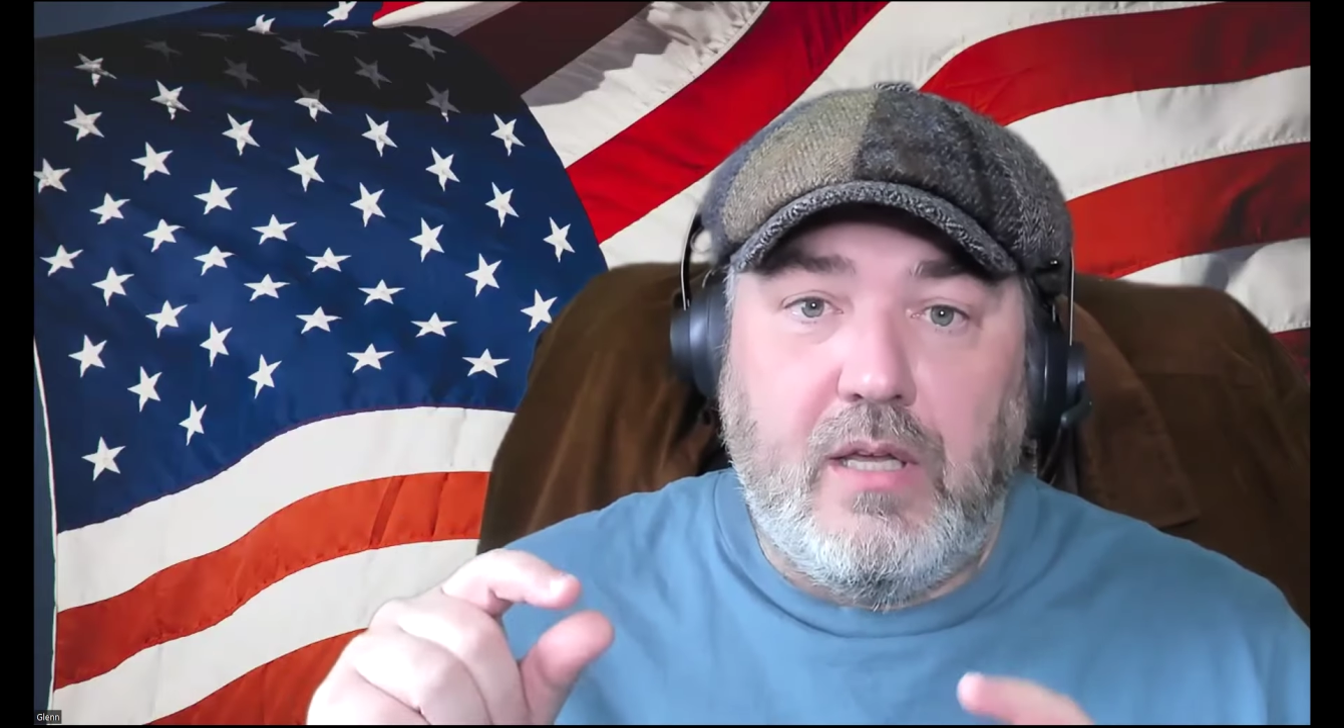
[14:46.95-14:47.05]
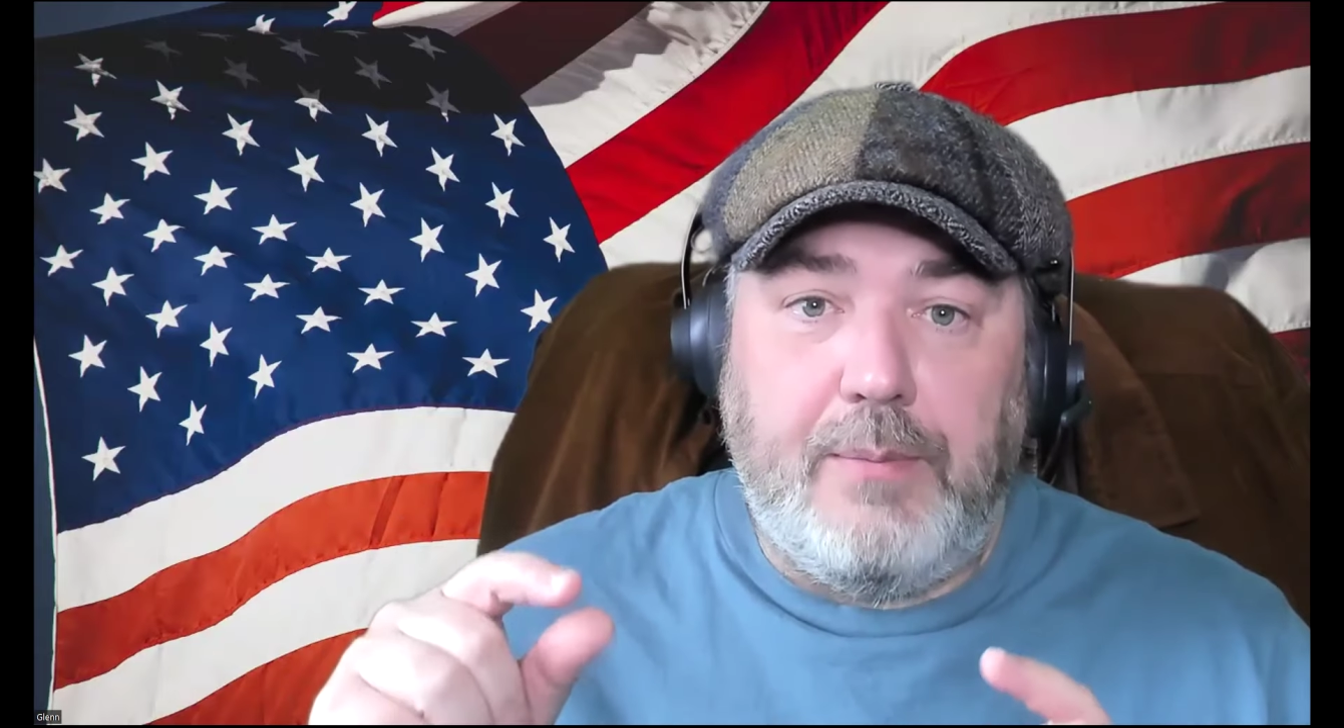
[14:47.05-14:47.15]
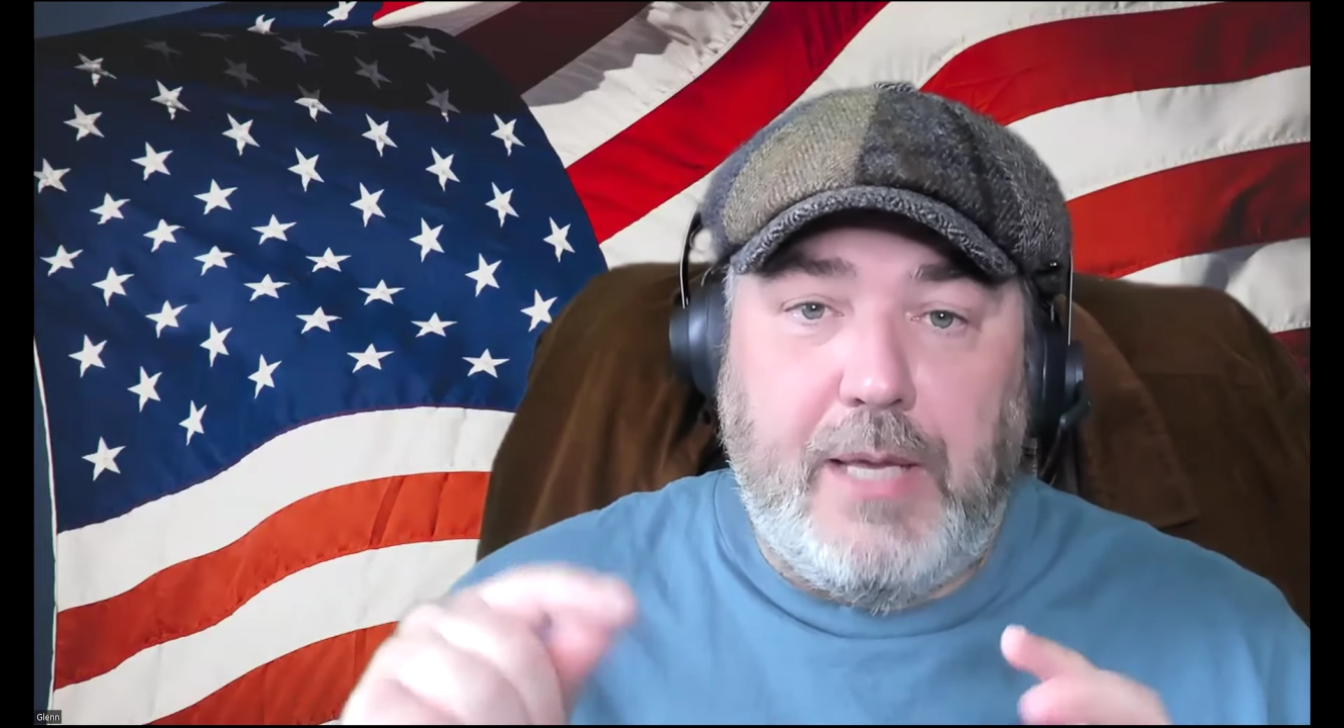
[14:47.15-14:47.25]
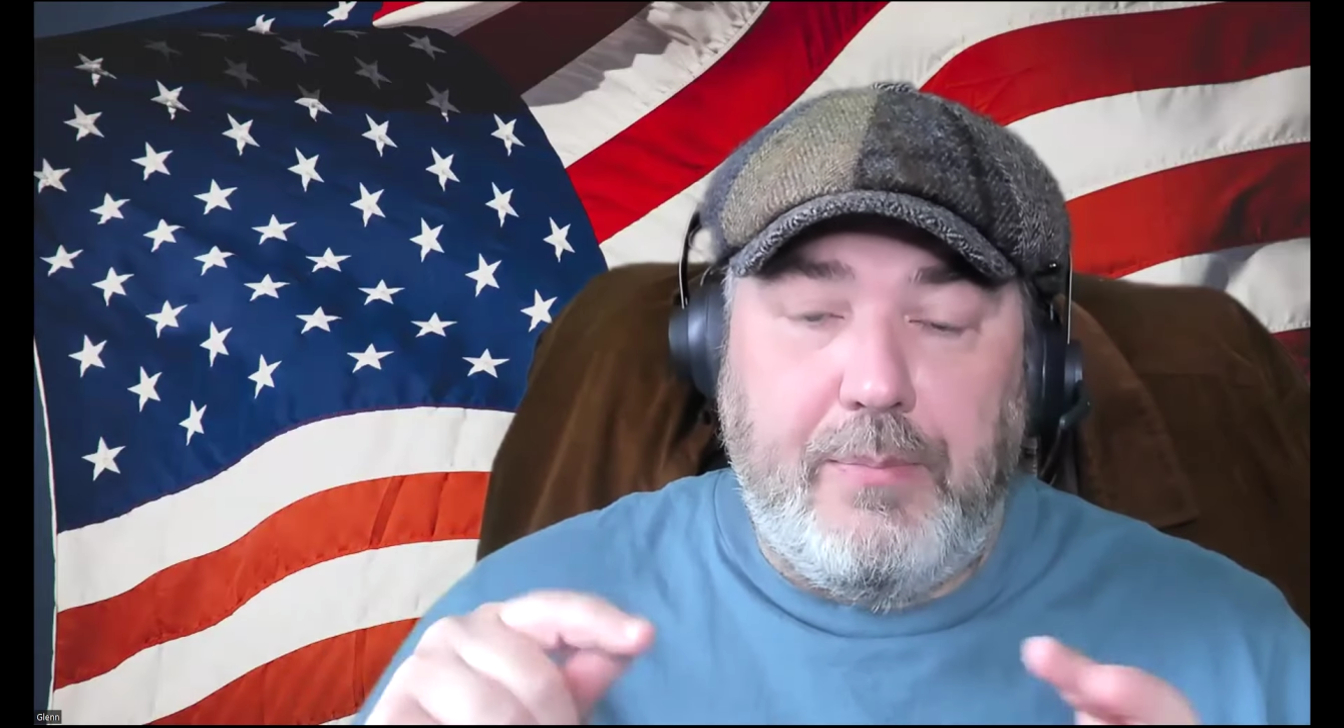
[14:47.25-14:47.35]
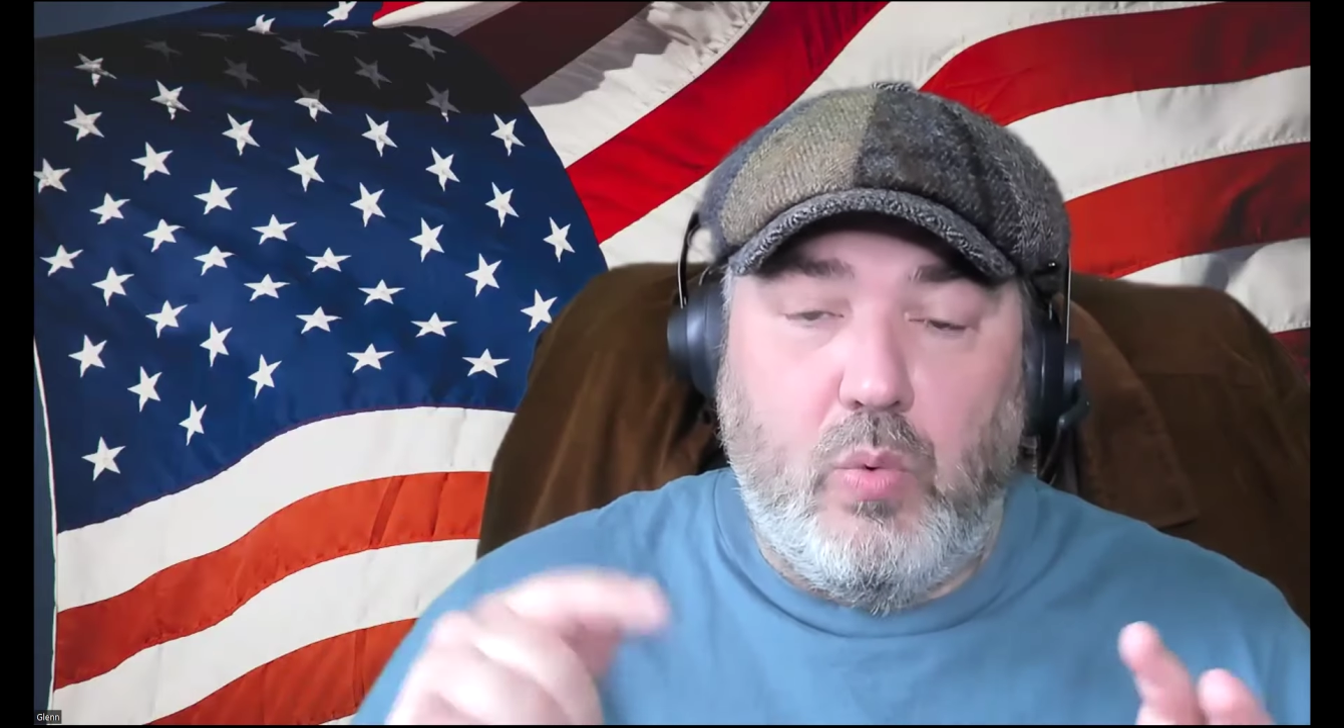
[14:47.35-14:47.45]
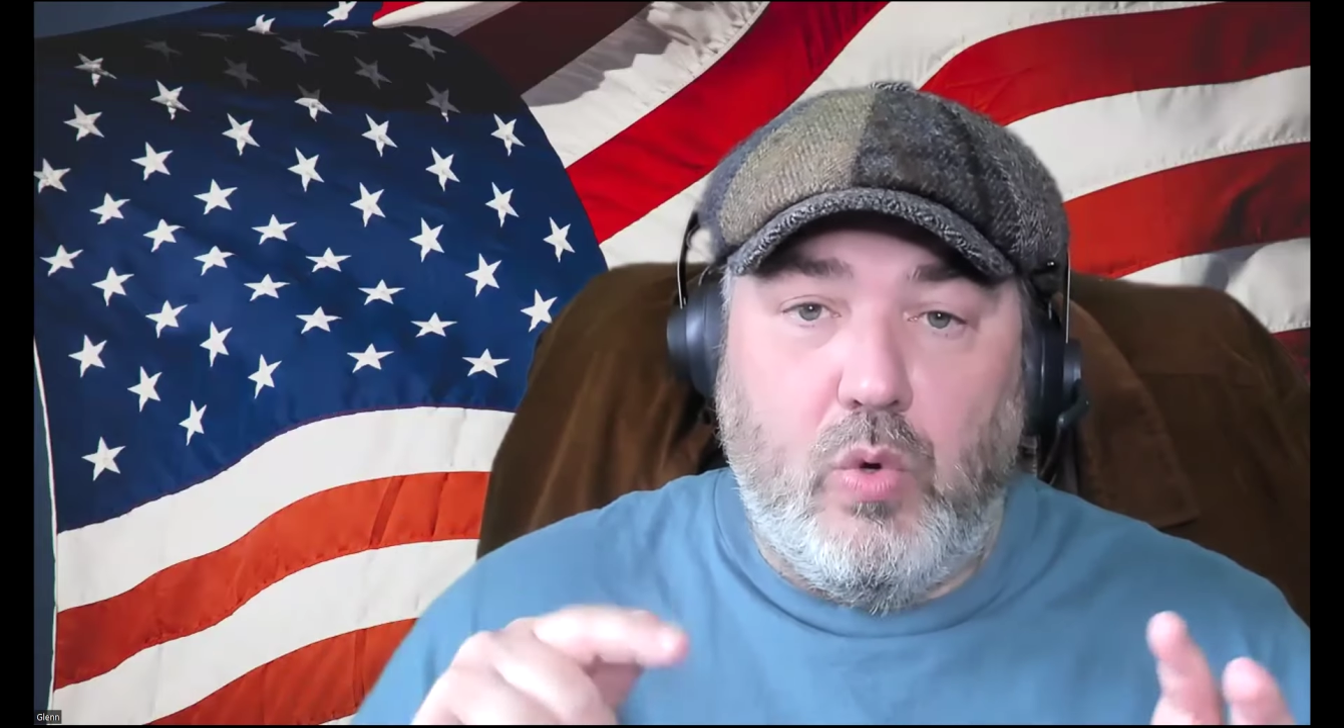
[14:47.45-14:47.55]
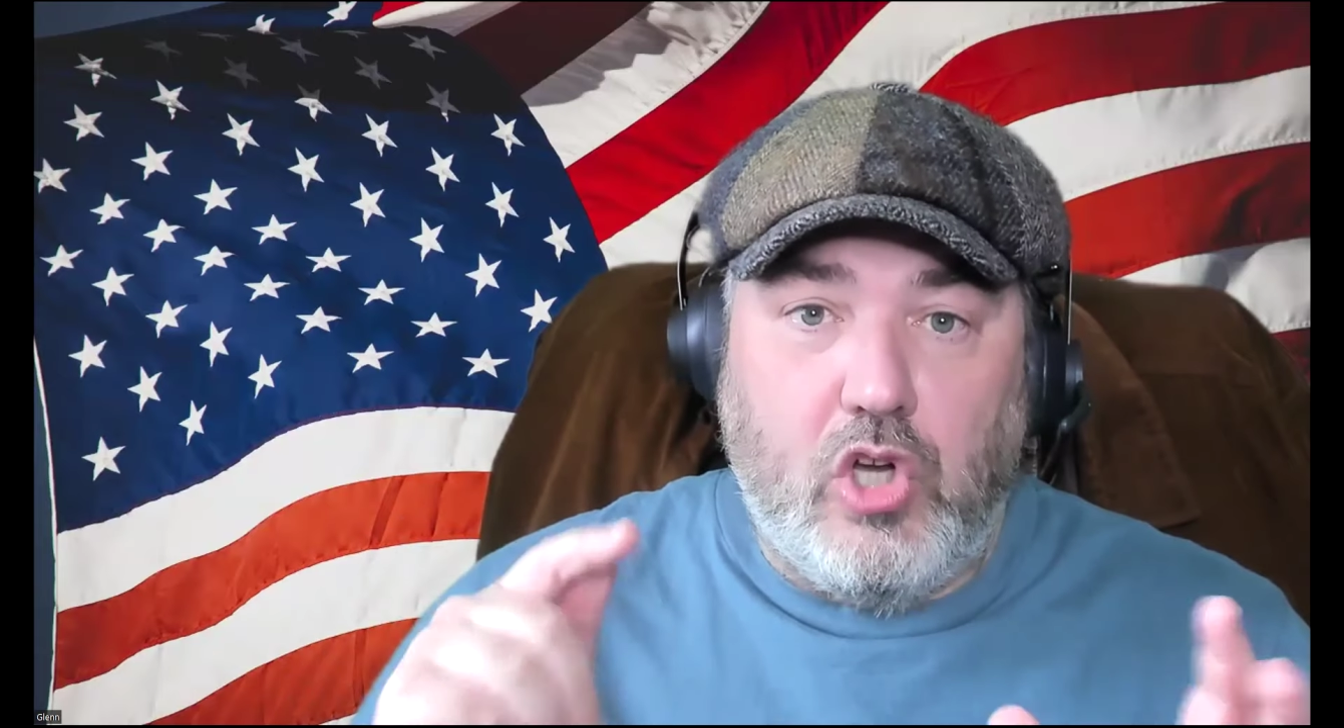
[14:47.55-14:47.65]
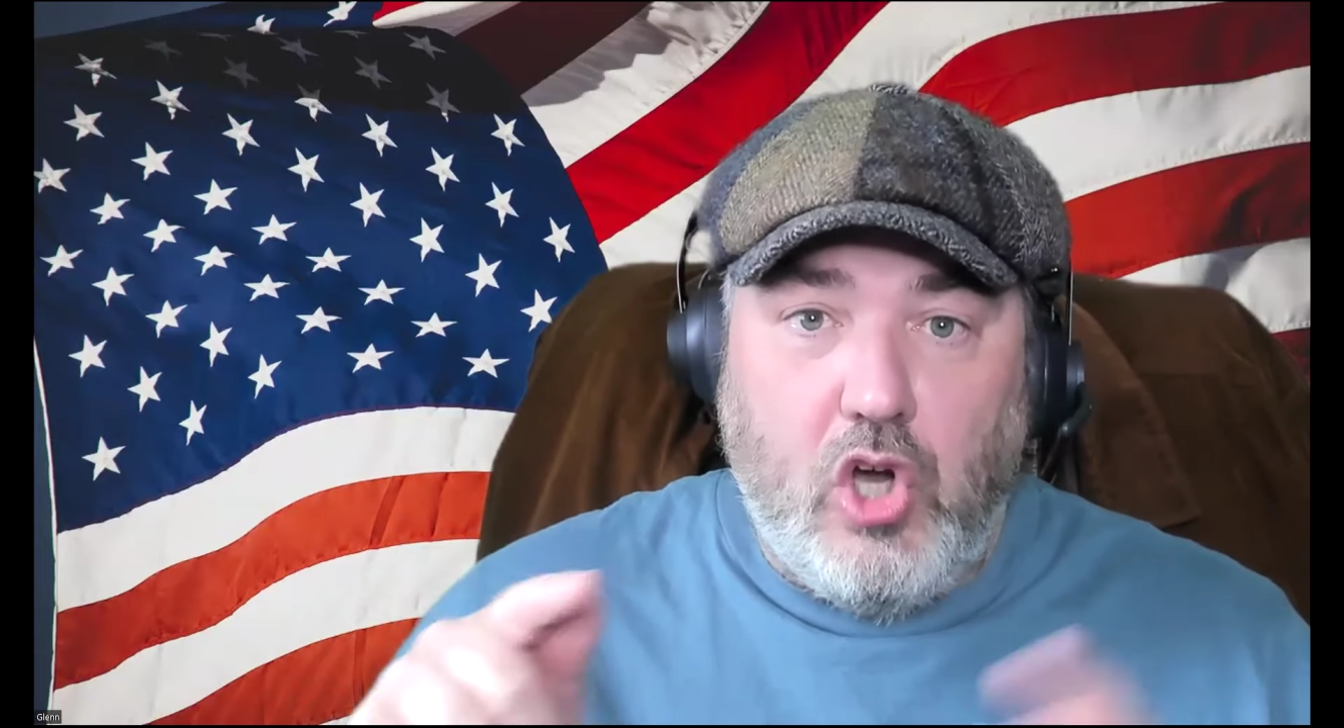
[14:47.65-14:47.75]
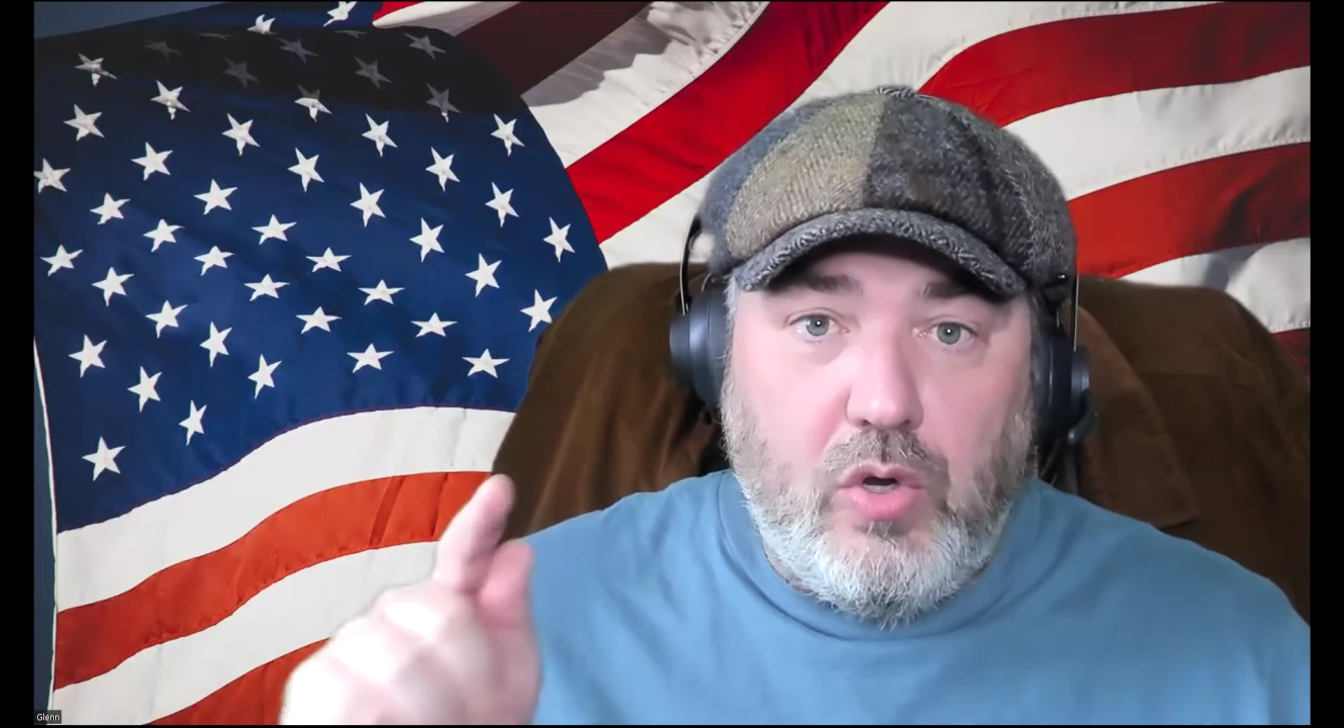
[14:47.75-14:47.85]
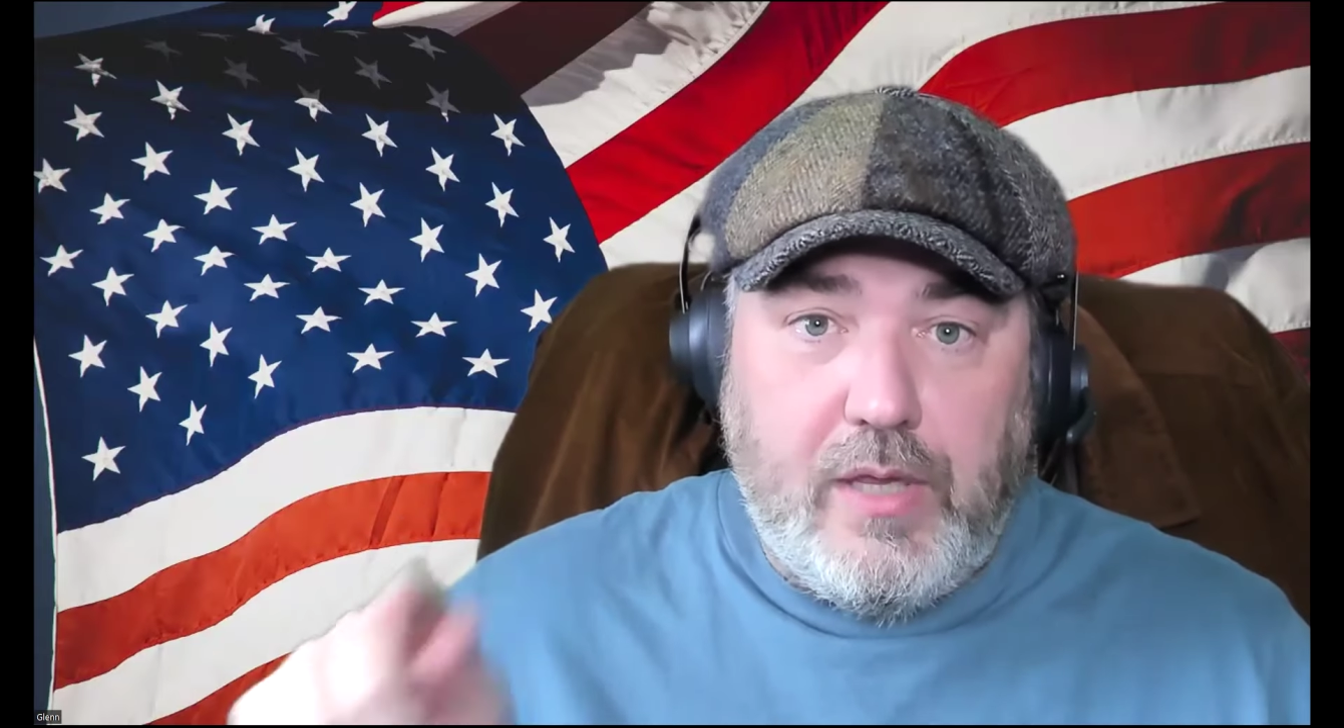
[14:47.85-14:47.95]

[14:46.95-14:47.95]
and people will go